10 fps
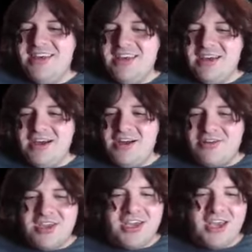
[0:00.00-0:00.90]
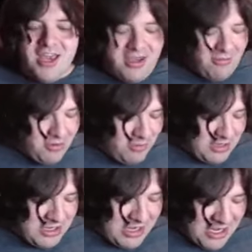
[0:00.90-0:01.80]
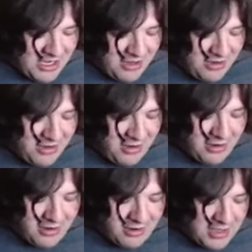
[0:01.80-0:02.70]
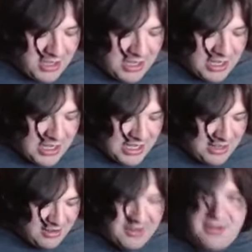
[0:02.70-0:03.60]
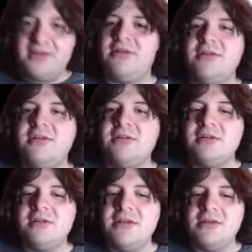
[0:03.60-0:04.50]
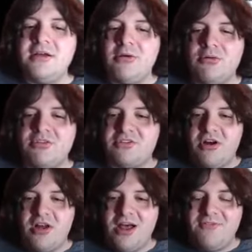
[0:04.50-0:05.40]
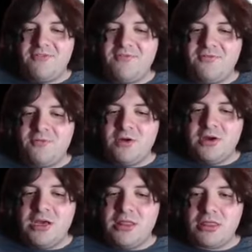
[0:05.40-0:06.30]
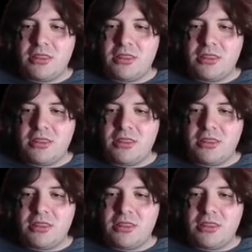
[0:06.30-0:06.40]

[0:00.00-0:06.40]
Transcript: Okay, what do we got here? Uh, I will start off with,